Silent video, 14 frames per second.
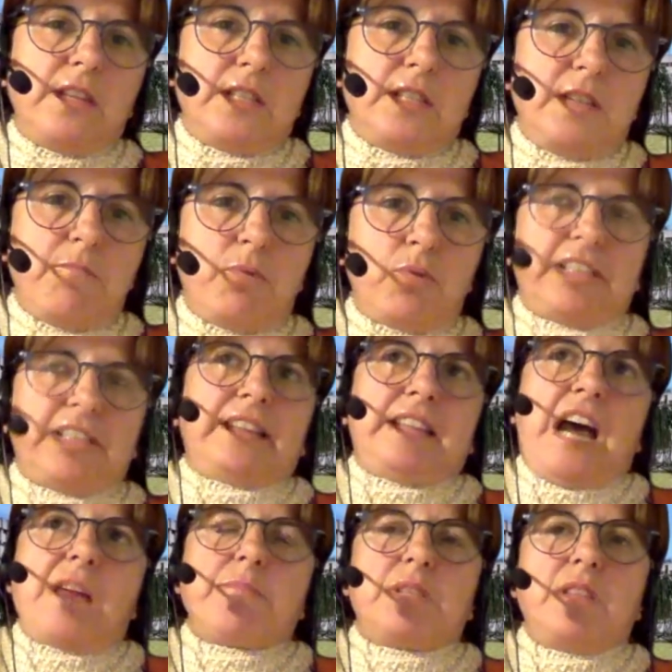is important.
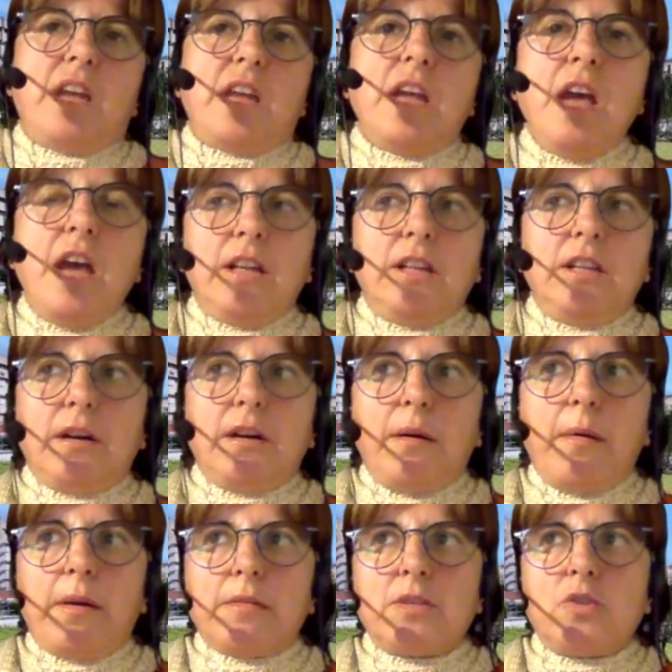Sometimes
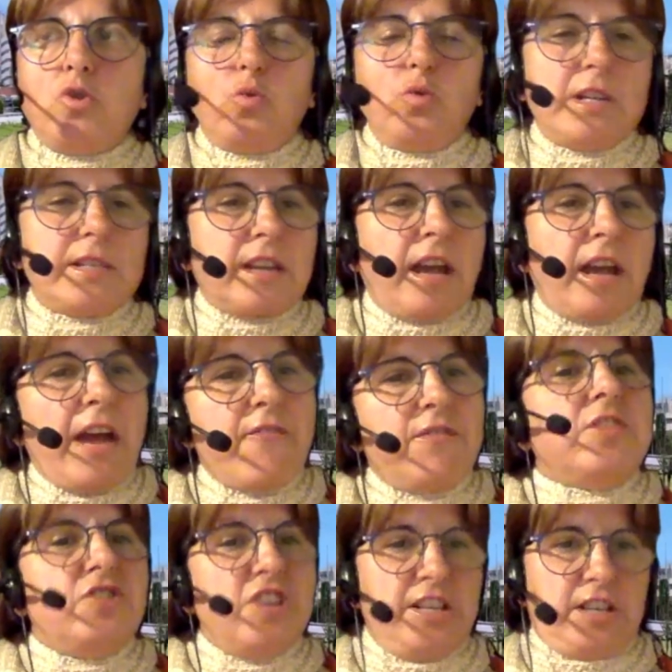the students have
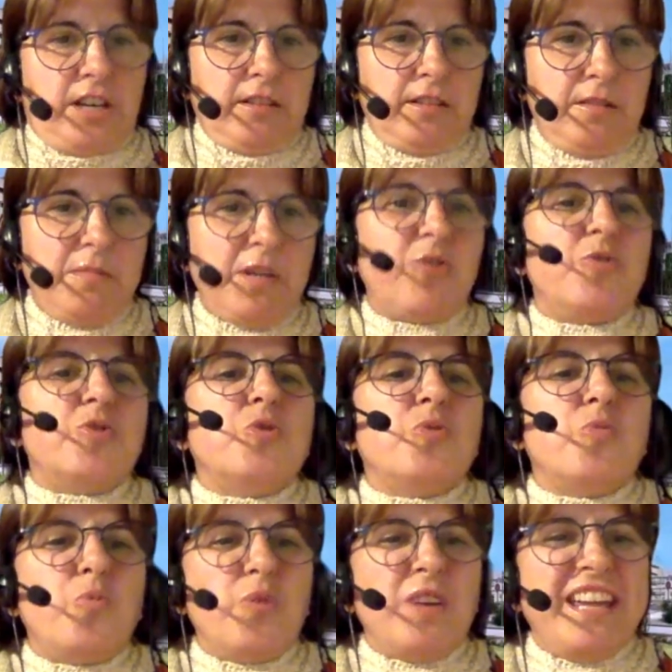the data because
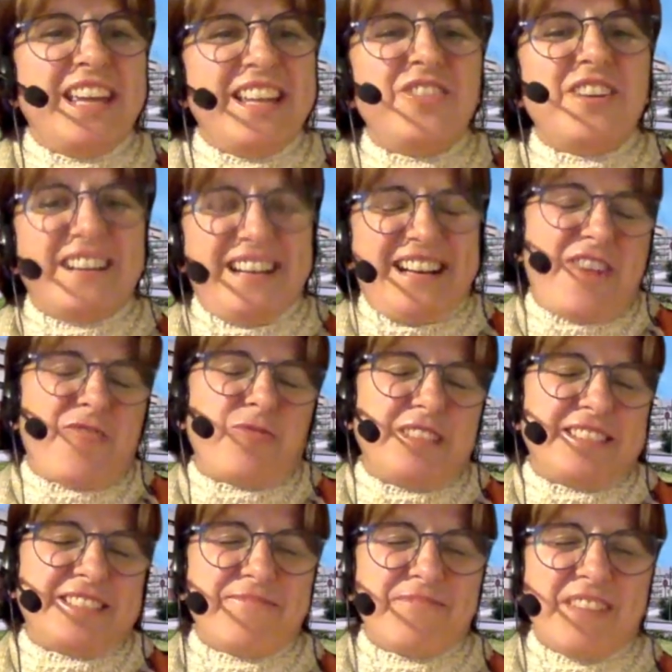
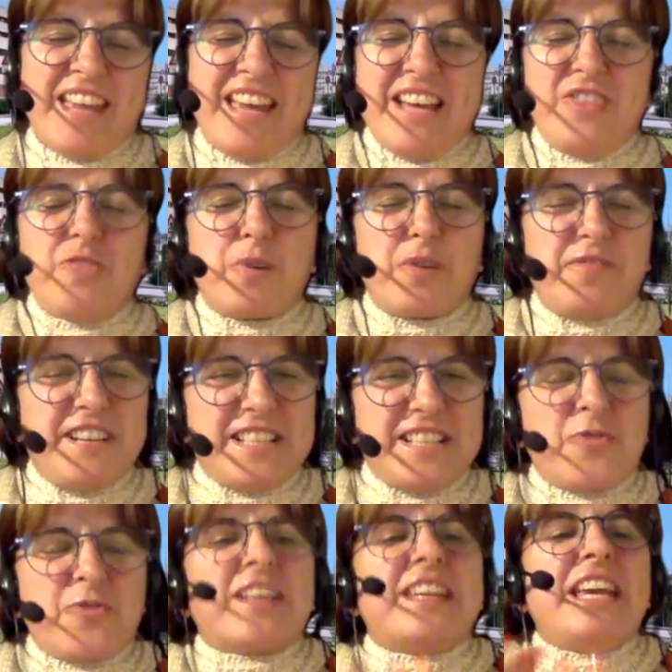the
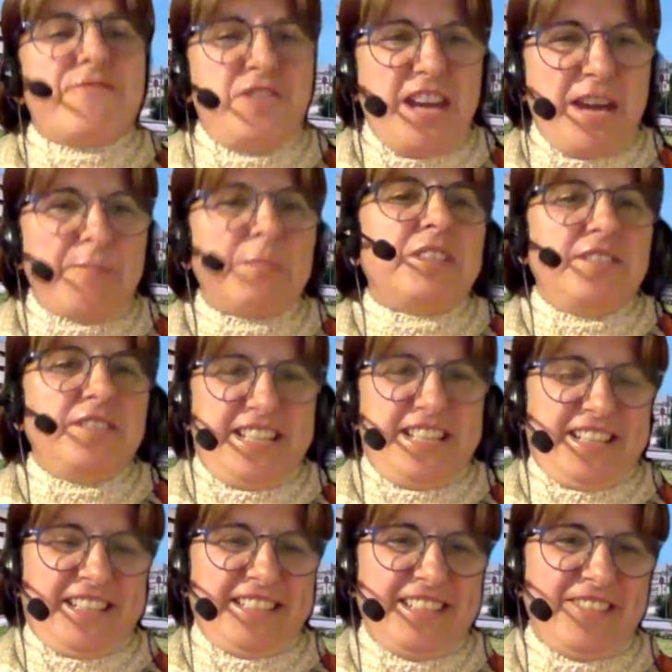professor gave them the
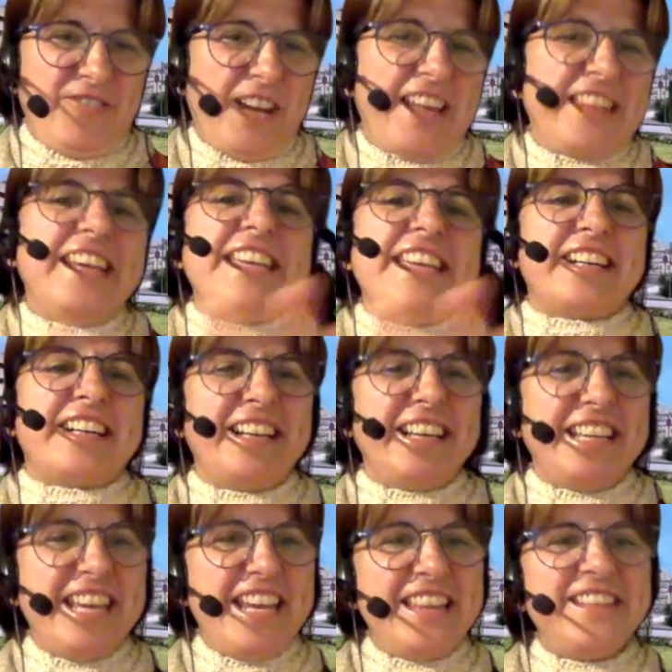data. Okay, they are
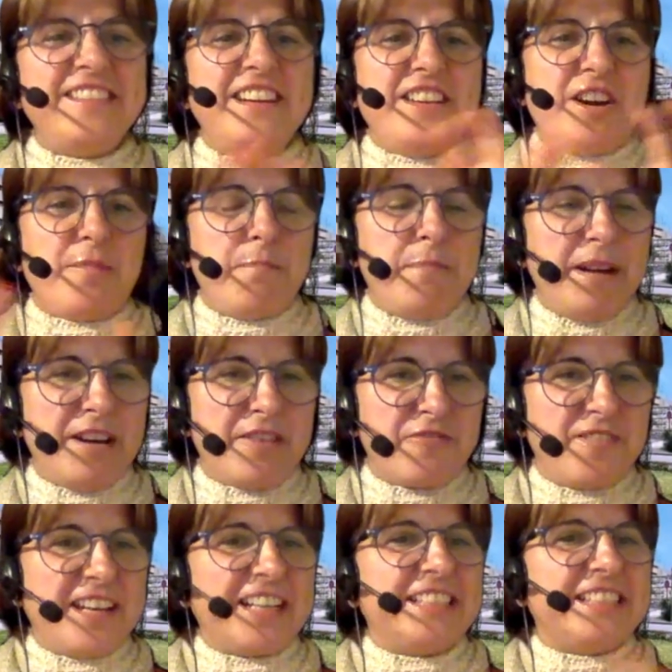clean, they are
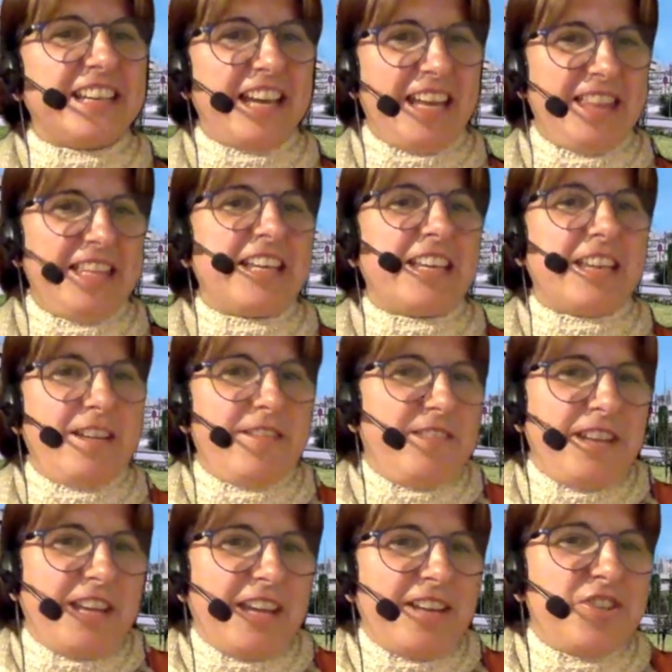perfect, and they
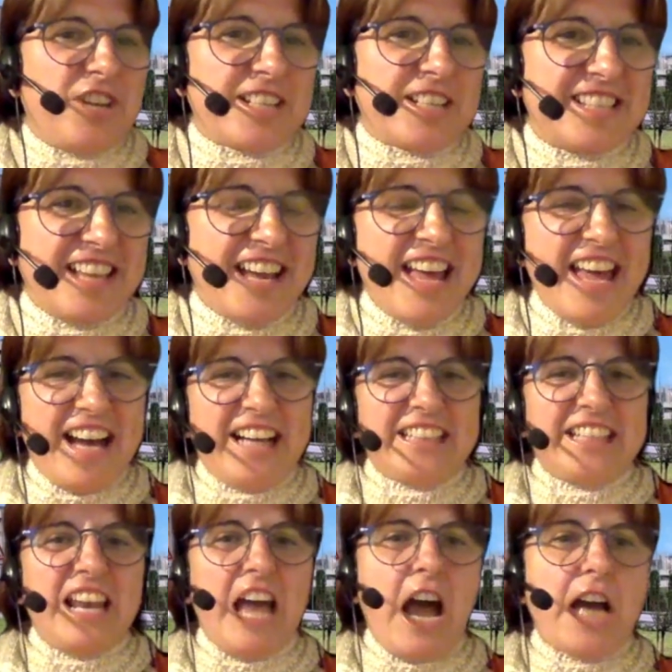can just
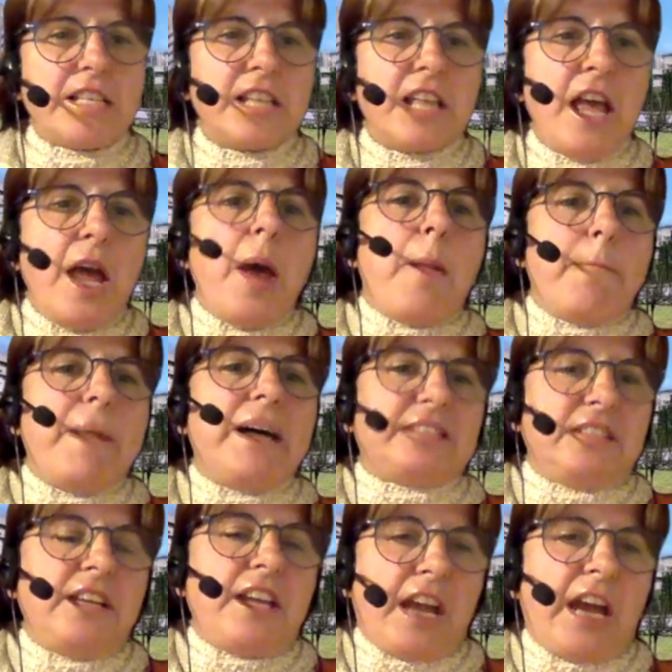analyze. But
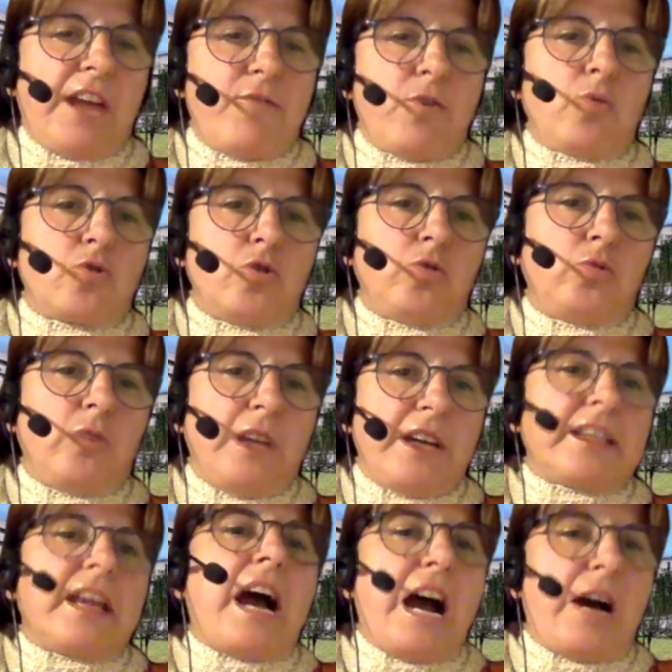they have also to
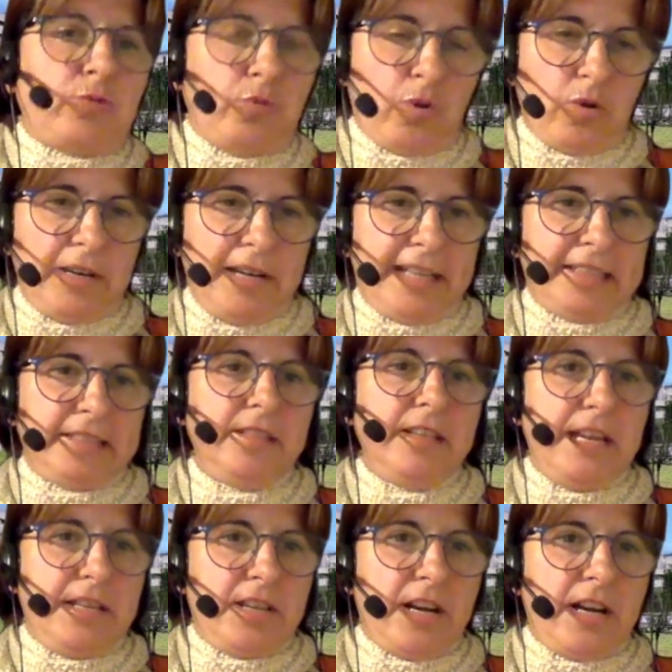learn how to collect the
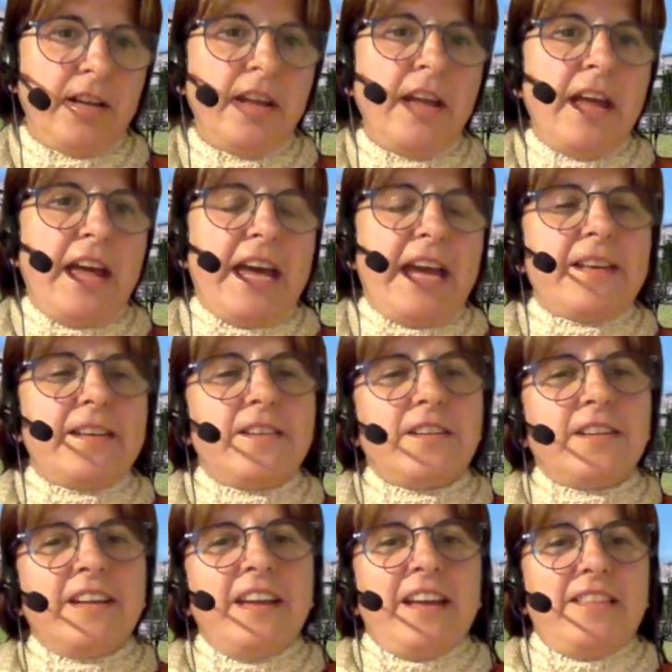data,
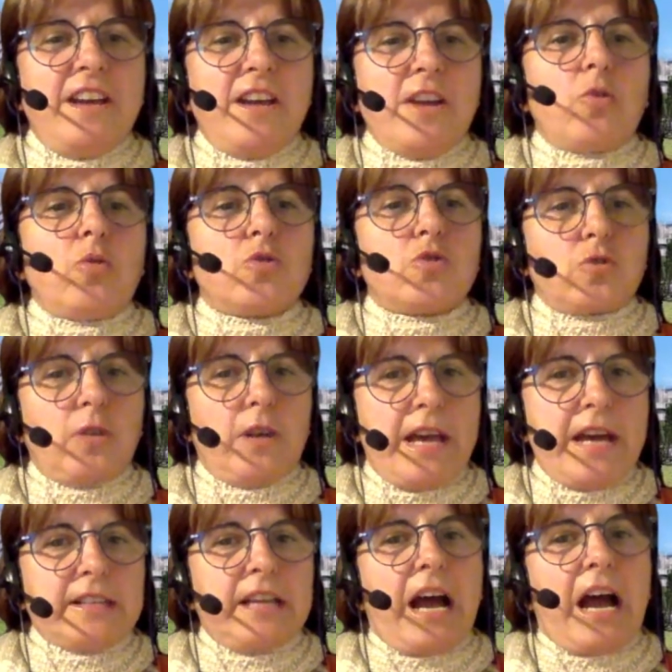and they also
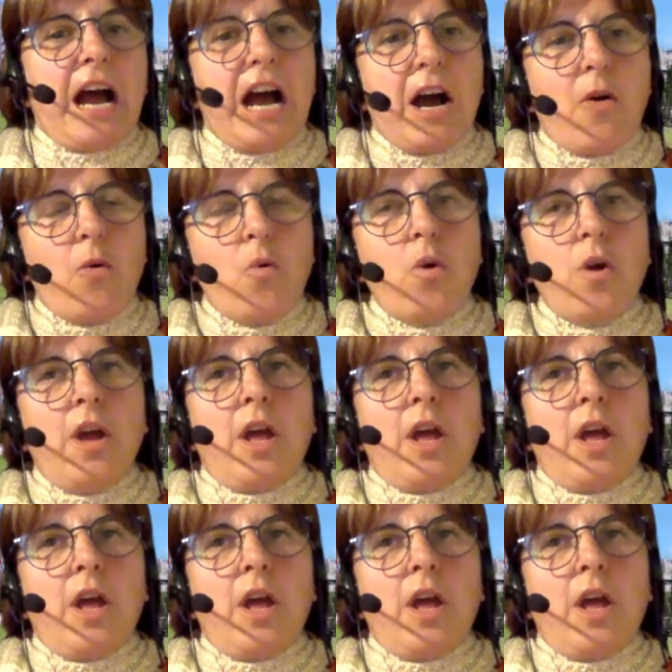learn how